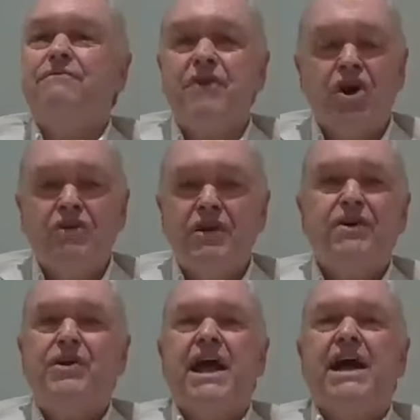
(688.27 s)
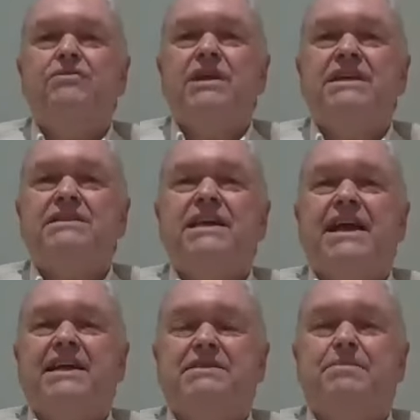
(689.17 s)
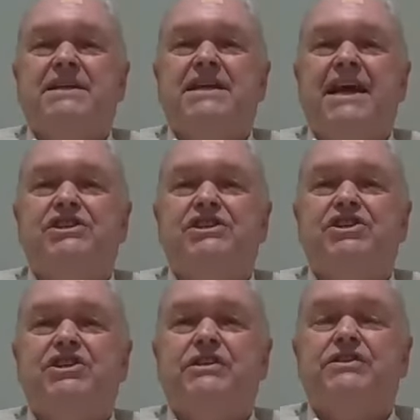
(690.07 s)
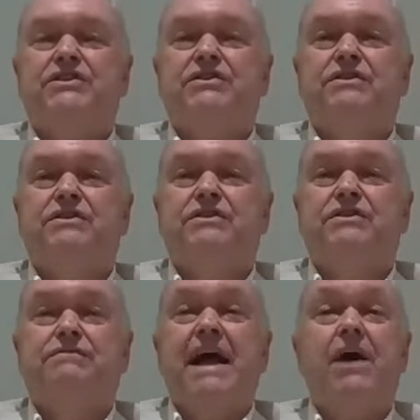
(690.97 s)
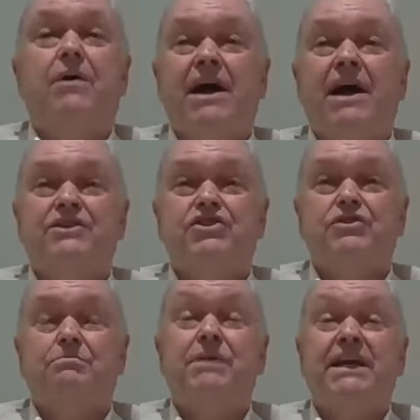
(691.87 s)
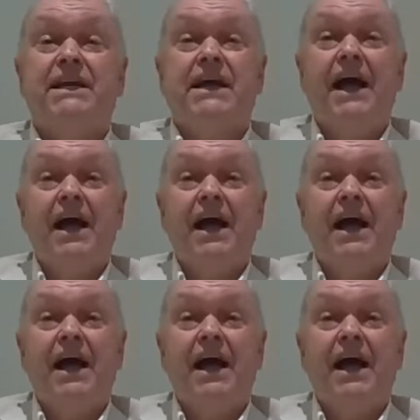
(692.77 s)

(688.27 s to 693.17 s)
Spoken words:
very, very unrealistic expectations of how others should be.